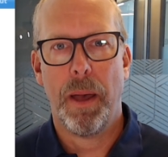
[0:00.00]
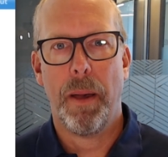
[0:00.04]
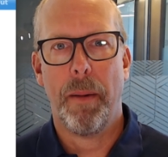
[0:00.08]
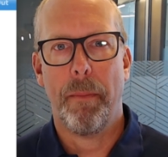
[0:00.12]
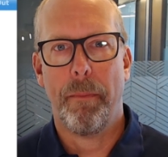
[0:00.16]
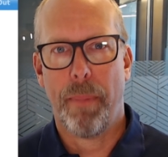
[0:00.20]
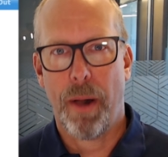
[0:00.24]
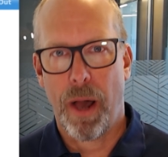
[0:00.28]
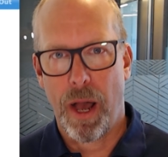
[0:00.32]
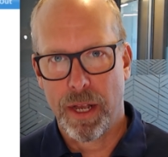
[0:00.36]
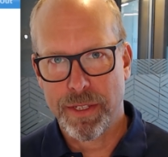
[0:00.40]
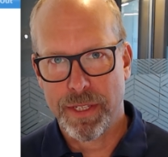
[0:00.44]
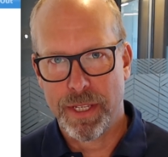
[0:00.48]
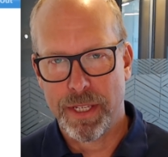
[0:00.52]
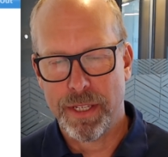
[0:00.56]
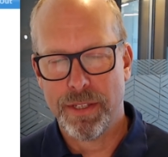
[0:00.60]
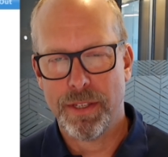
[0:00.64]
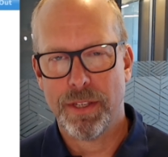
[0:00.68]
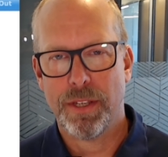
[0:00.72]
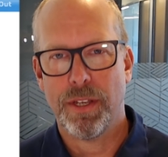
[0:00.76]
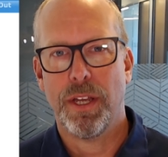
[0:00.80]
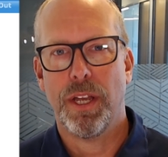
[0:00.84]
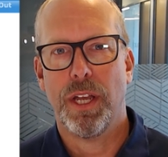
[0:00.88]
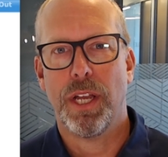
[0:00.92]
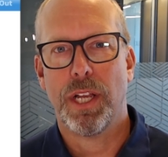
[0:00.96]
Boxes,
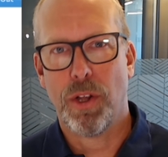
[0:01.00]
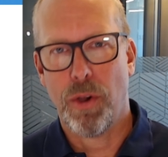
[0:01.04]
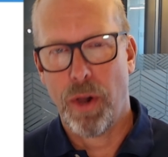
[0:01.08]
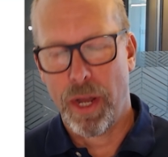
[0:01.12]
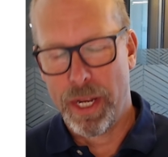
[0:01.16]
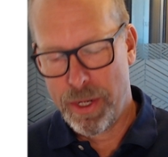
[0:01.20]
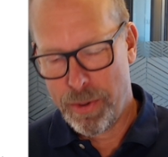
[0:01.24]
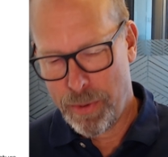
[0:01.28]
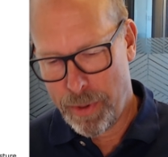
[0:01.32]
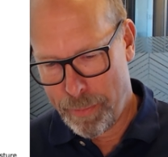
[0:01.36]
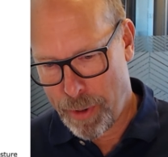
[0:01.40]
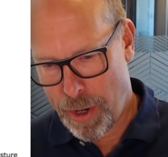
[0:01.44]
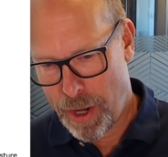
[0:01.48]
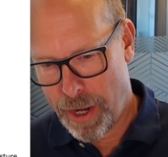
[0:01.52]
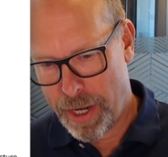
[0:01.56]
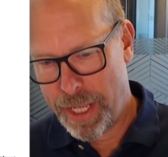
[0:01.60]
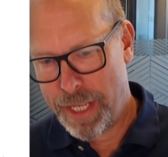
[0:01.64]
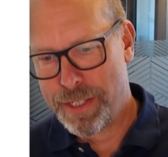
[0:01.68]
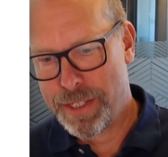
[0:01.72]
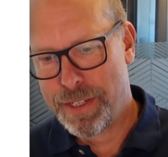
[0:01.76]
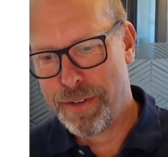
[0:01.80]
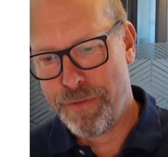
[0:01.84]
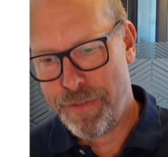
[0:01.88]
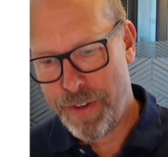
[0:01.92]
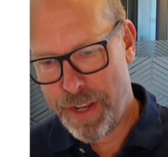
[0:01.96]
conduit
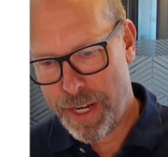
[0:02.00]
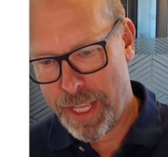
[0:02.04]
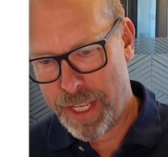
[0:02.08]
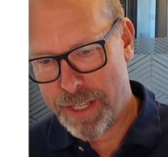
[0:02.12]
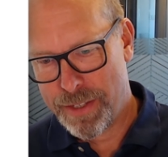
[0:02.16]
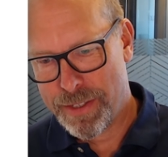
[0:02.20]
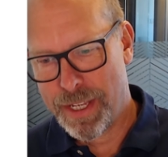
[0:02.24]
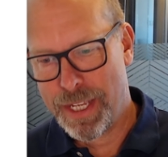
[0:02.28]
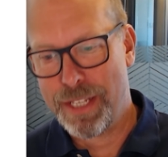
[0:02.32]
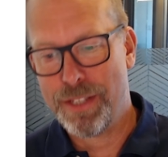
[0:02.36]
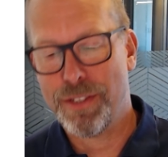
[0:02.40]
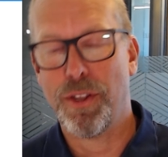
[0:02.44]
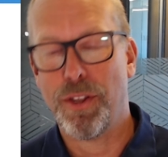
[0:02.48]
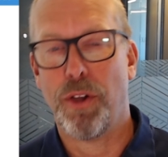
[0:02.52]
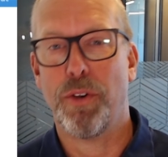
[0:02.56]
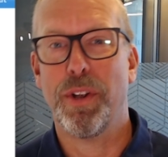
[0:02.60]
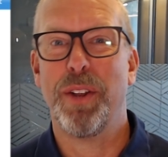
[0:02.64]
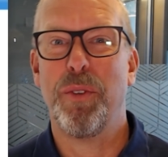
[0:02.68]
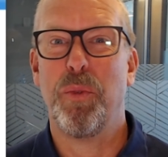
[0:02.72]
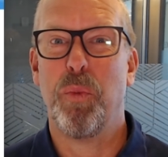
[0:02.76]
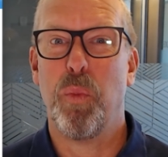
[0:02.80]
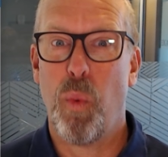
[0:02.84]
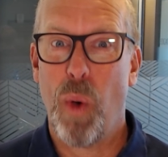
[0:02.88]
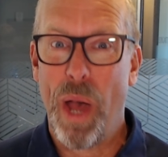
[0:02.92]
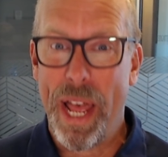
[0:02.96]
bodies, and fittings installed
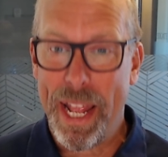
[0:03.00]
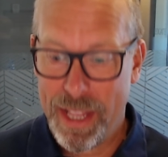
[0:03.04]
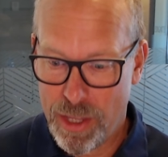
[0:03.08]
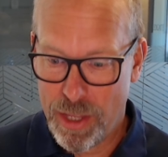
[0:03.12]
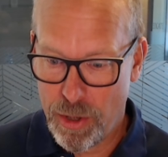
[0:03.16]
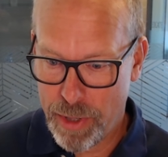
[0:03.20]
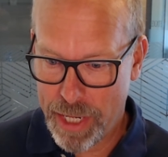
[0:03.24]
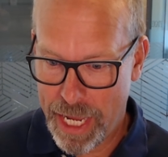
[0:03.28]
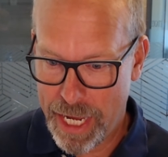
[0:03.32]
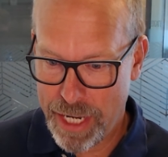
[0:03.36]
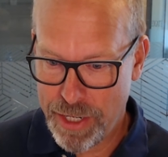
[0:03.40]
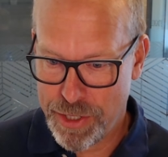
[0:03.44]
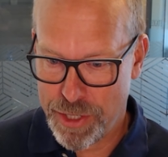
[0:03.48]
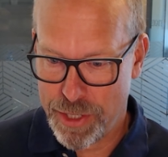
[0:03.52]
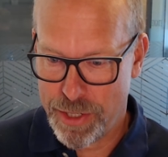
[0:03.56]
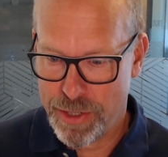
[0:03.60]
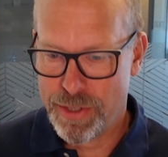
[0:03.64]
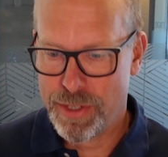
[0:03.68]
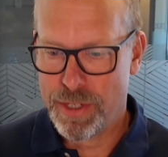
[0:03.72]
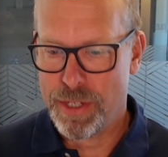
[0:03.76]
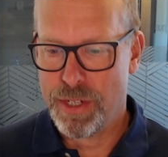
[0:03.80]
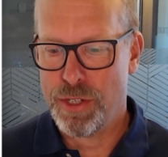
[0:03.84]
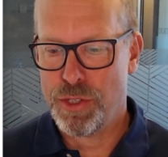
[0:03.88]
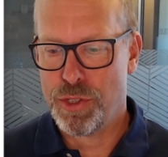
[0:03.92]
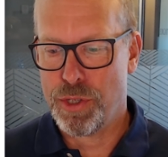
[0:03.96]
in wet
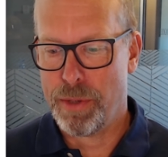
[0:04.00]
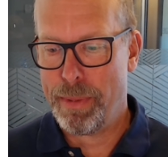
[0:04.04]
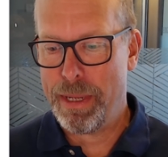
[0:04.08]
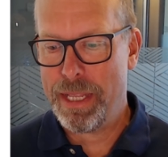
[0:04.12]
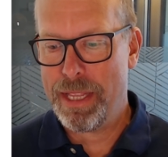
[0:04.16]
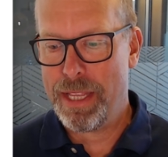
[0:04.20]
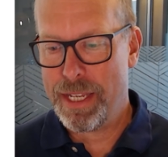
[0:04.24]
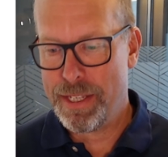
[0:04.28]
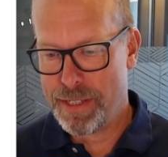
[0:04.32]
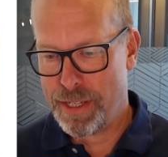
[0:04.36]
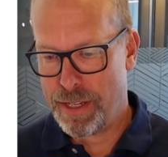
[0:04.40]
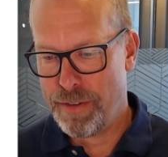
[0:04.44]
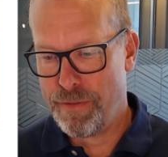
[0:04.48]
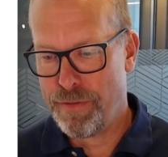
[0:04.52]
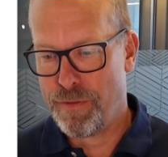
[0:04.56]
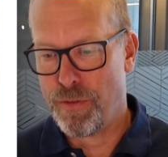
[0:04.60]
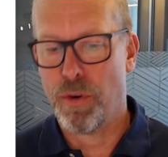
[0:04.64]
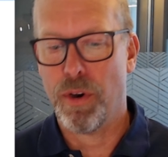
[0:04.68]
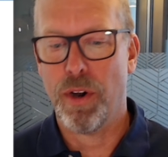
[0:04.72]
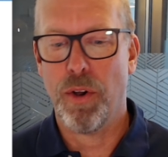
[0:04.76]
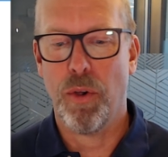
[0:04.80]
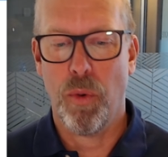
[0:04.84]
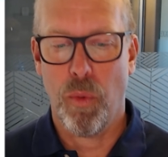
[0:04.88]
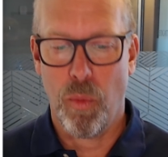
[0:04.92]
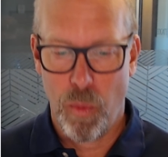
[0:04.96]
locations should be listed
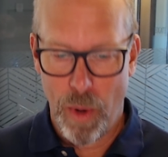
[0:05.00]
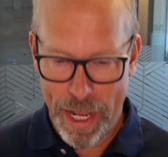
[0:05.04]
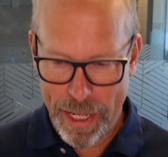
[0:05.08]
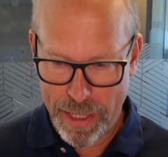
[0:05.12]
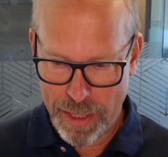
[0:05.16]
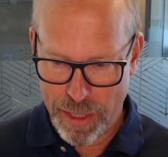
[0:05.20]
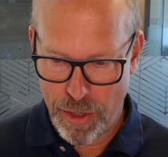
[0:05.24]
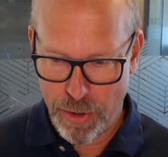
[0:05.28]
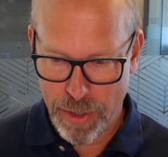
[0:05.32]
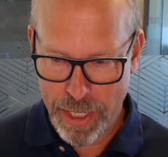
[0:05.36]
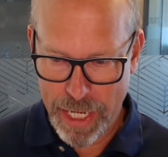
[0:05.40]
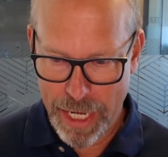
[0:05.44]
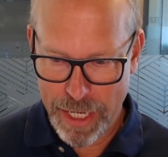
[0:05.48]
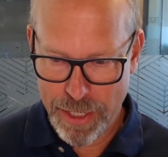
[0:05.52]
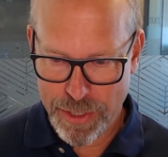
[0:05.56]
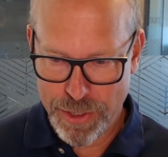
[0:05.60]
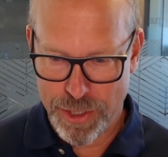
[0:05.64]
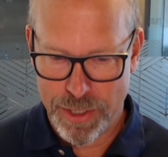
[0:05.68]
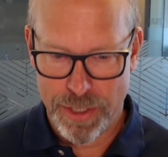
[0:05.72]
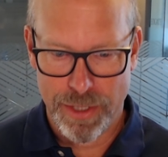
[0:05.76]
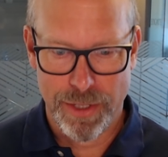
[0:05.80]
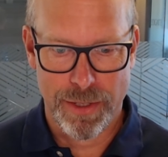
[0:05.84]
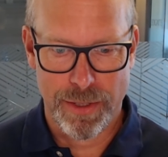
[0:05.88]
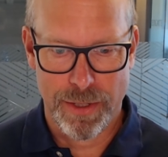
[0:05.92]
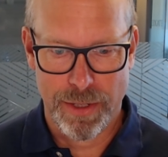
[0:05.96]
for wet
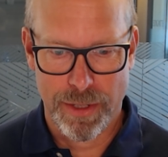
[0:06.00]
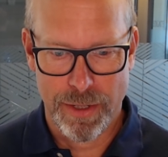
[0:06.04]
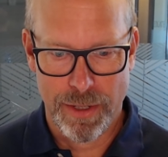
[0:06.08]
locations.